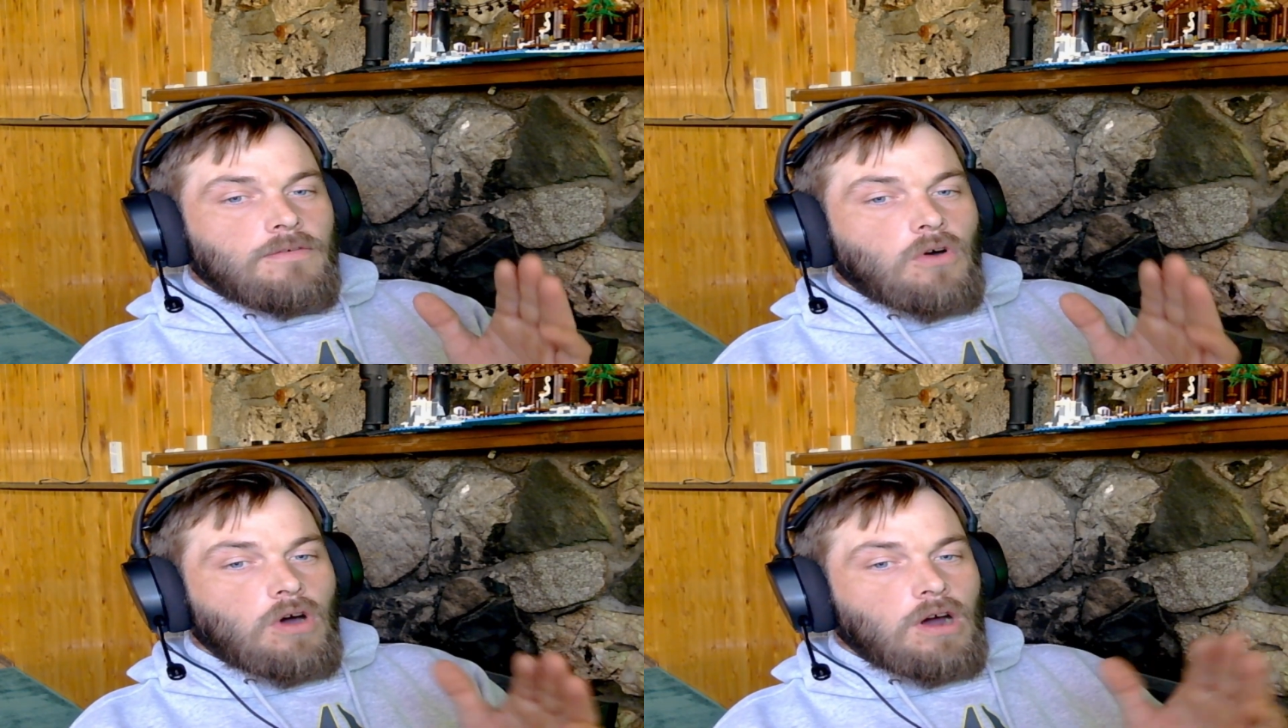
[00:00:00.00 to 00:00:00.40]

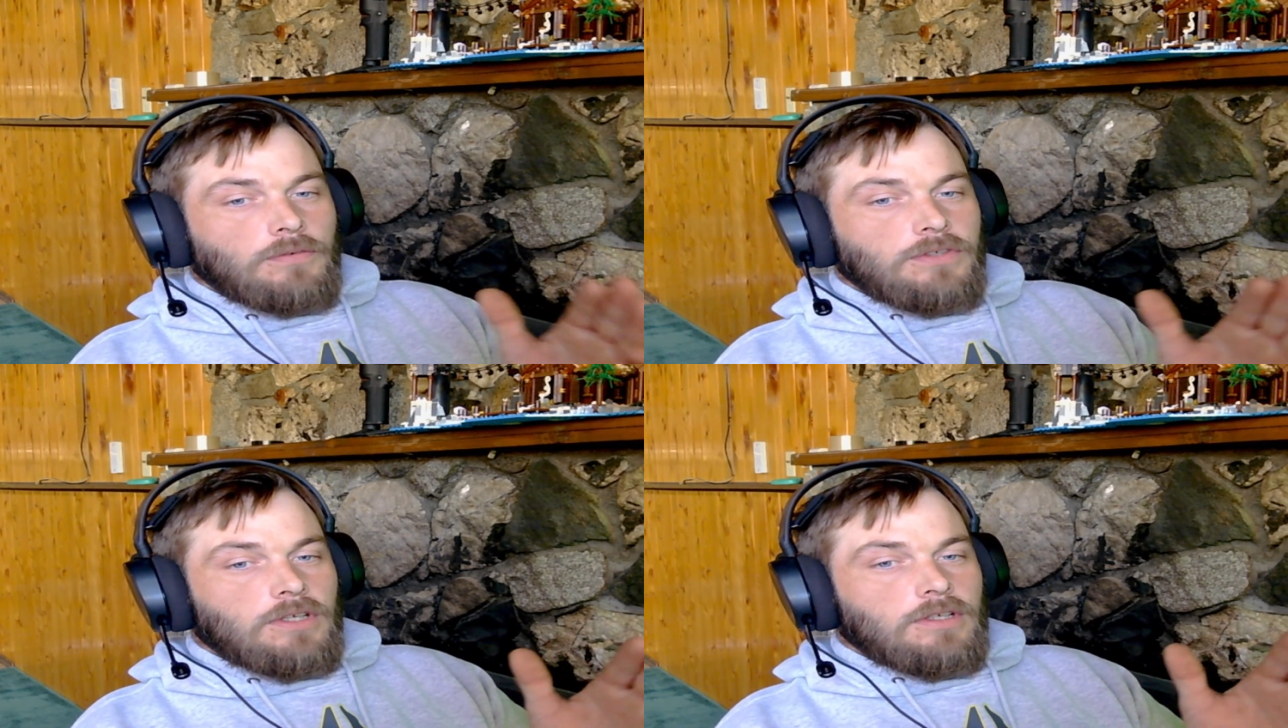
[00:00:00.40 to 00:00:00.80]

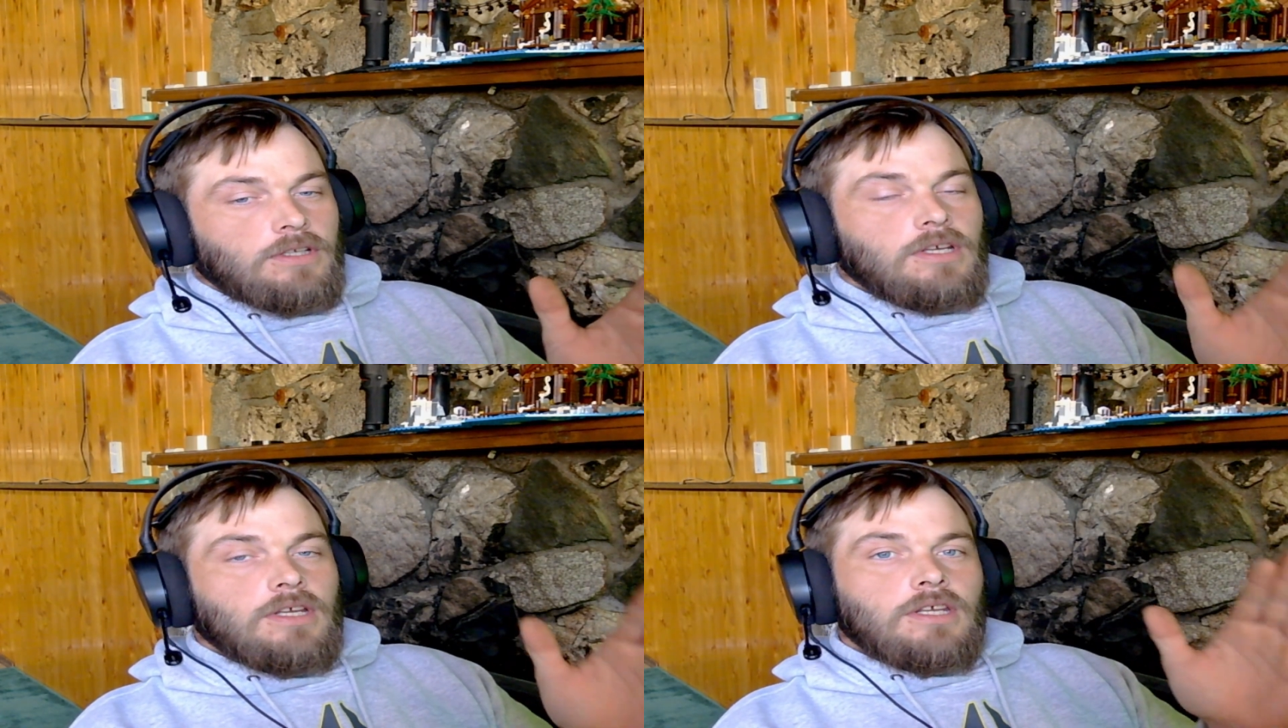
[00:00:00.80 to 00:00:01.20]
often
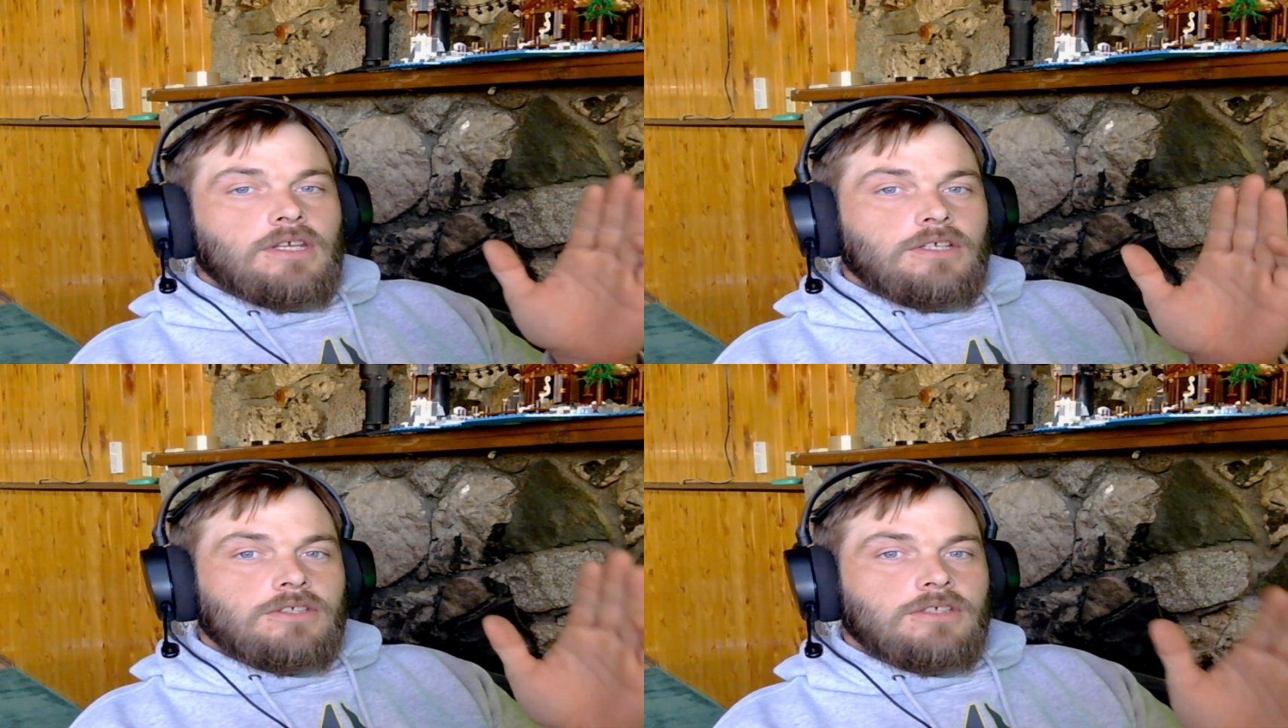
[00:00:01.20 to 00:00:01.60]

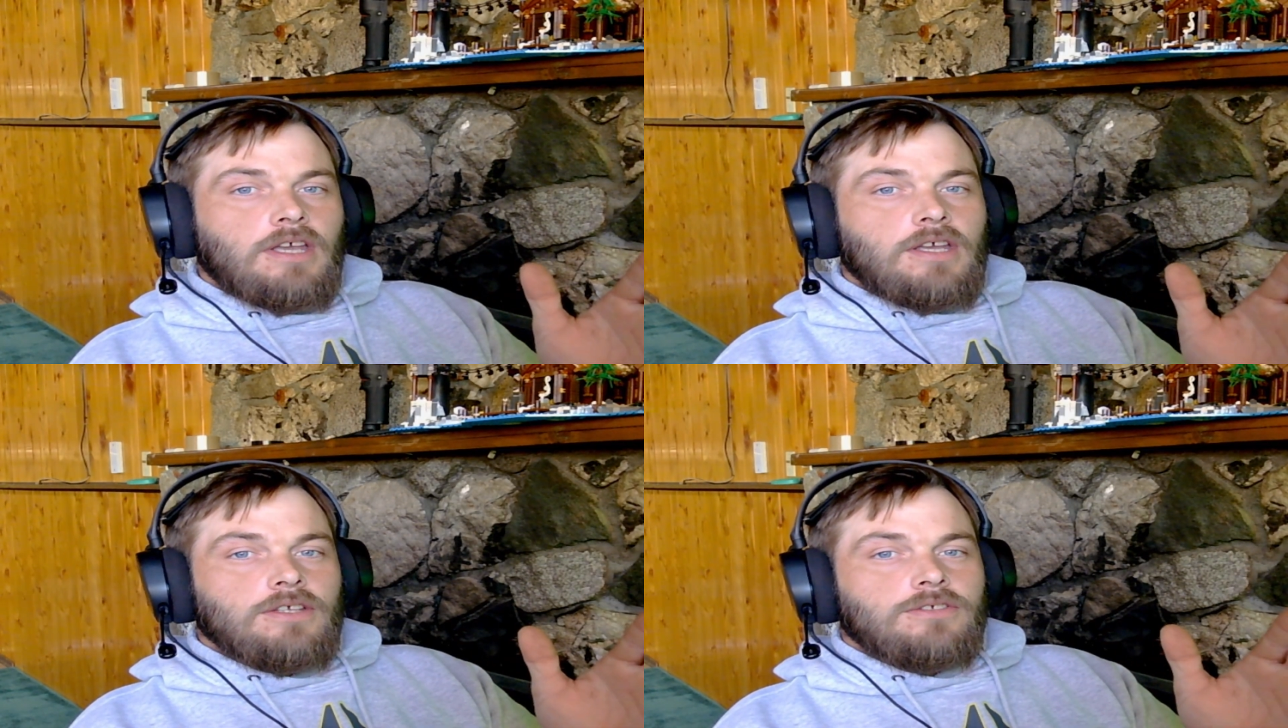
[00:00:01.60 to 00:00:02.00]
he
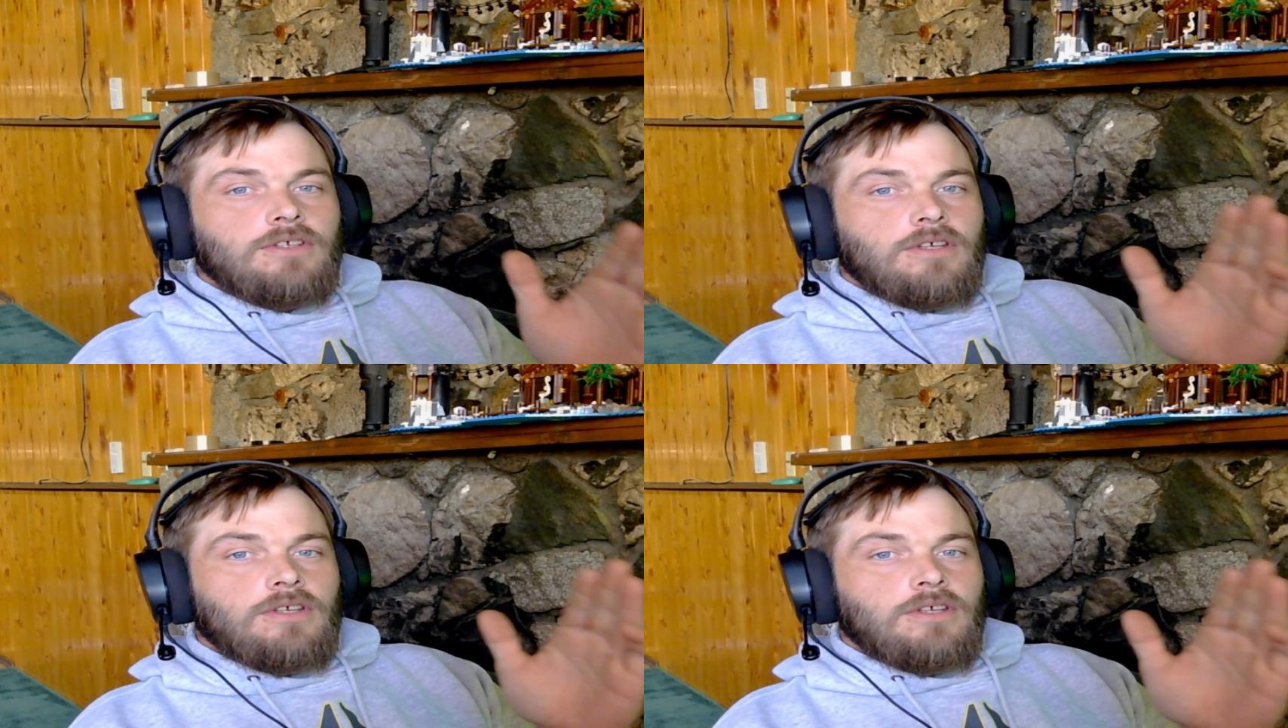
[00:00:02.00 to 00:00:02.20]
says